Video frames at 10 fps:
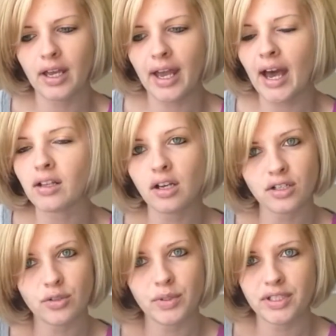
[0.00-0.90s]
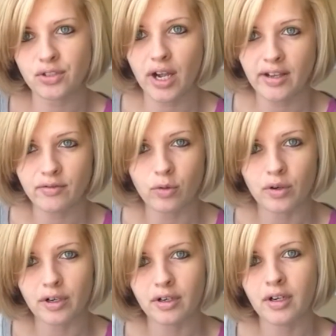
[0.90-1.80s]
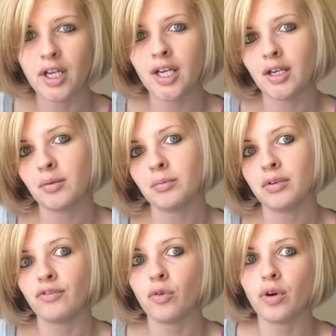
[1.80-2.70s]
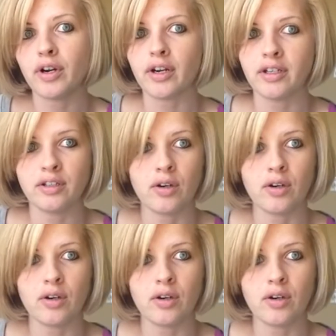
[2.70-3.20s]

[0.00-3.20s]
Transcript: how long do we try for before,